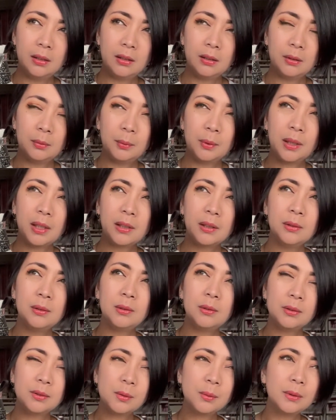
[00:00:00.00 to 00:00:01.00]
Well, I
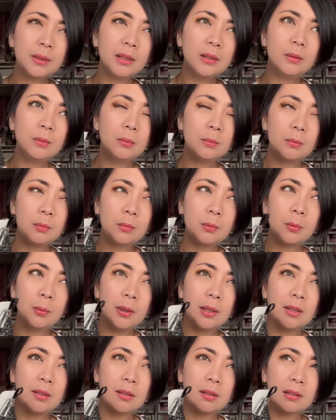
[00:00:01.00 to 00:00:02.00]
usually
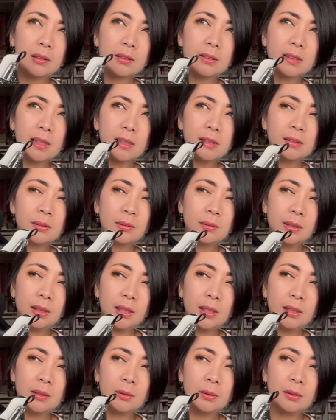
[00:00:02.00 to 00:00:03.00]
wear size
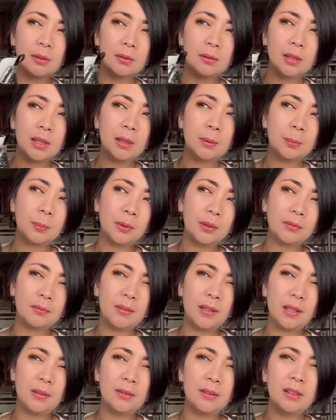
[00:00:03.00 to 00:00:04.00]
38 or
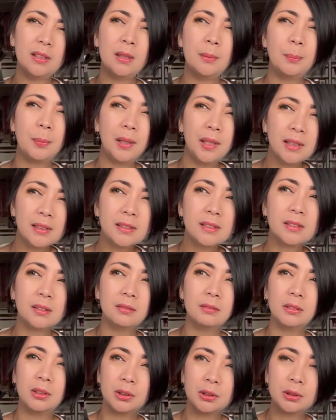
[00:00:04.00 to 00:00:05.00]
38.5. It depends
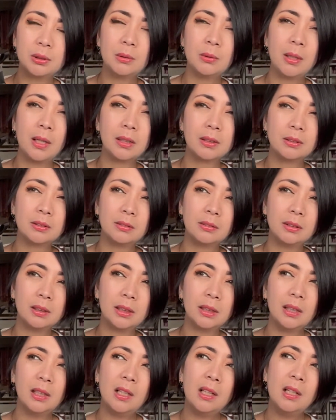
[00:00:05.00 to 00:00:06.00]
on the shoe
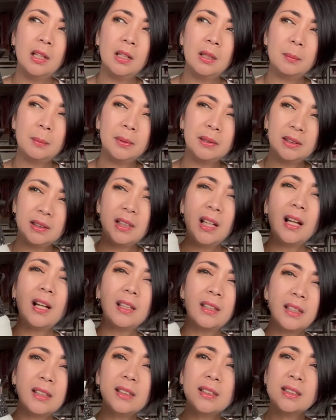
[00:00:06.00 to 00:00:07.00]
actually. But yeah,
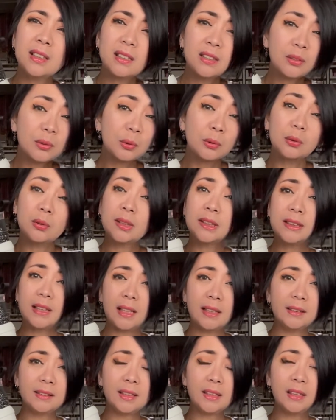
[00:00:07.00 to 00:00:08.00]
I think this is true to
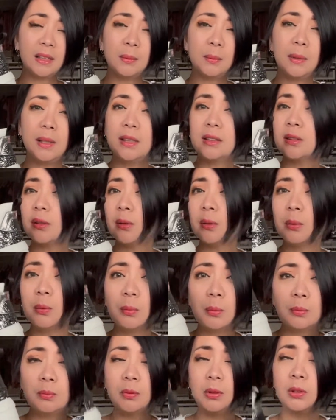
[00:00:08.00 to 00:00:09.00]
size anyway.
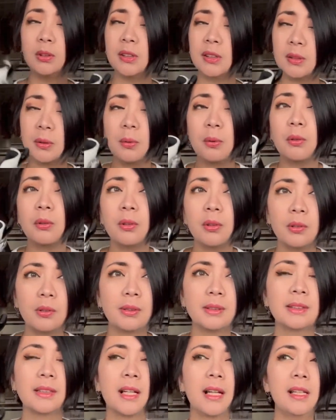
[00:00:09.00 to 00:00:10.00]
So you just order your
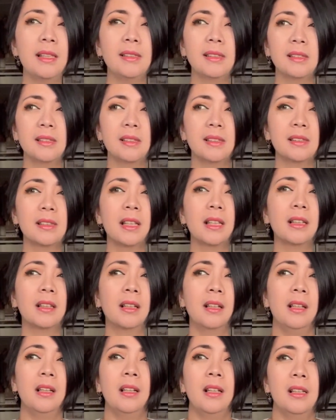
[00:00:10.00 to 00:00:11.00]
size. It's just like,
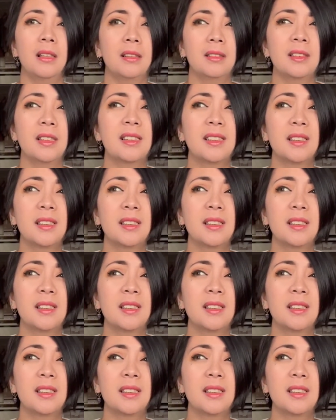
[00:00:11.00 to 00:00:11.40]
just